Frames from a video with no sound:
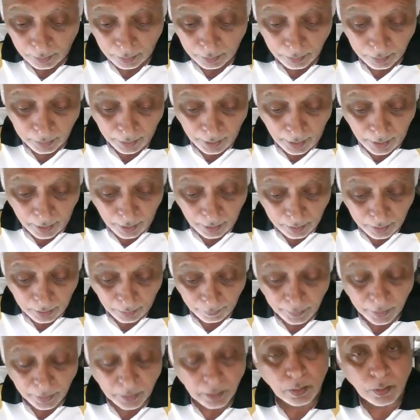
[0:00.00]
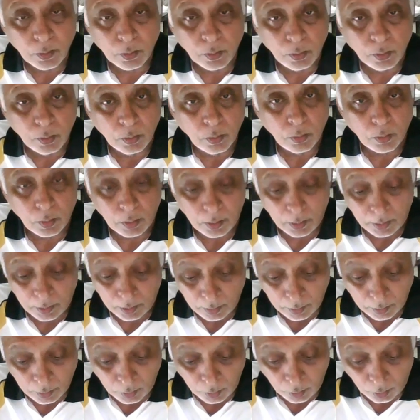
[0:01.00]
Then coming to
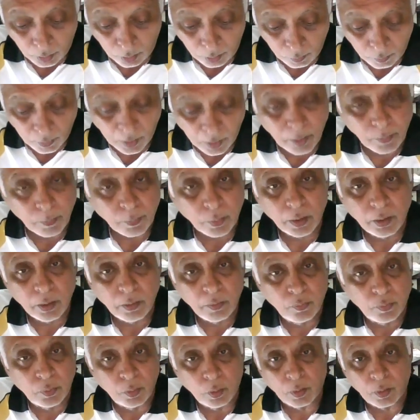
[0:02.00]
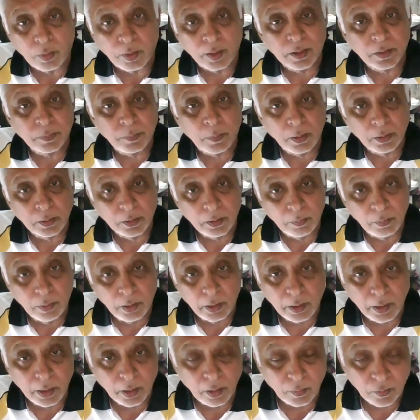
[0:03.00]
law 1.4,
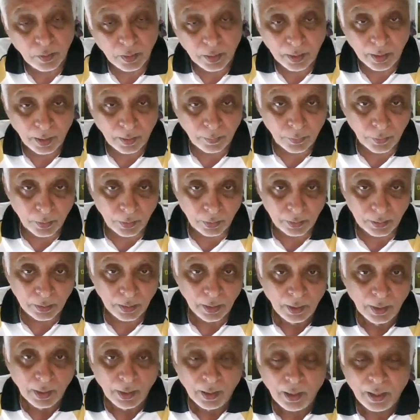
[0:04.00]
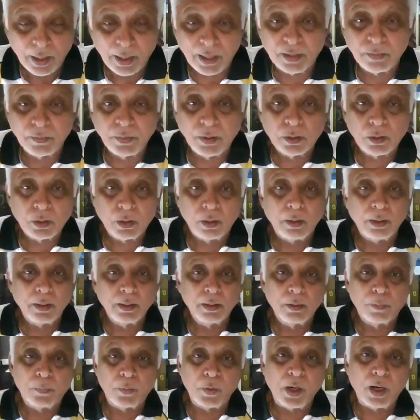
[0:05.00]
responsibility of the captain. As we saw in
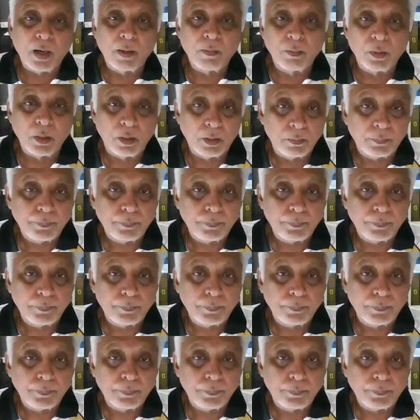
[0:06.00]
the preamble,